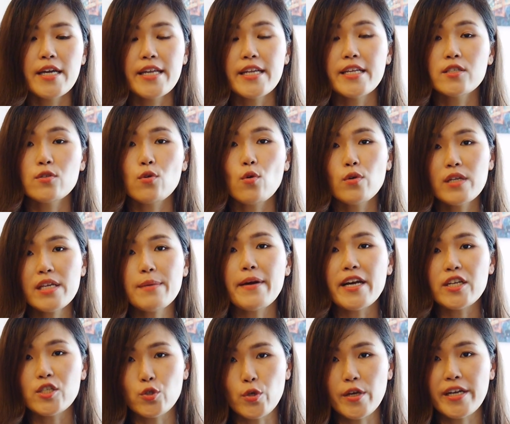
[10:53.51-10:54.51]
It is only
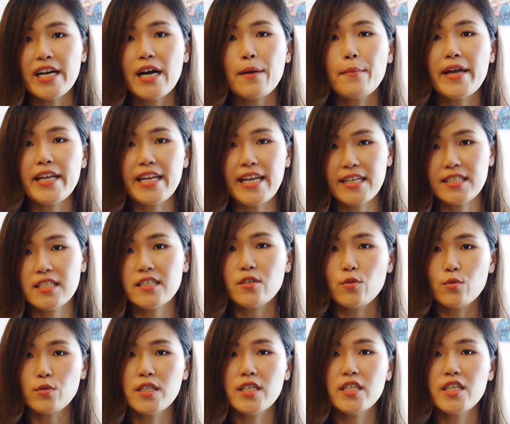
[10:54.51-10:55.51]
by showing up and
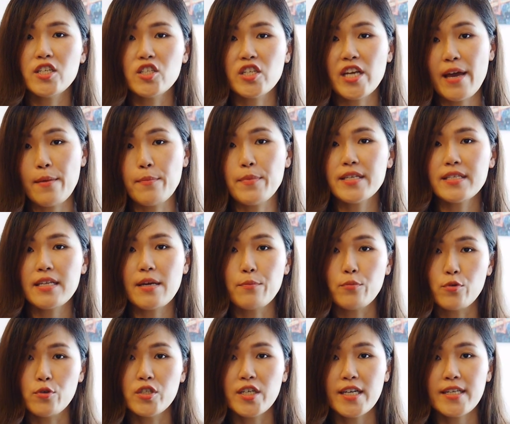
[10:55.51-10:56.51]
executing each habits and
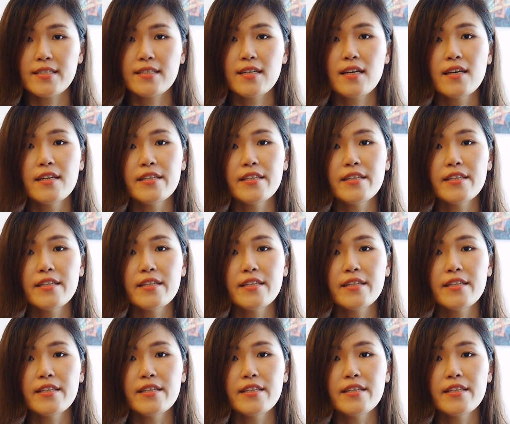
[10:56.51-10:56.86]
projects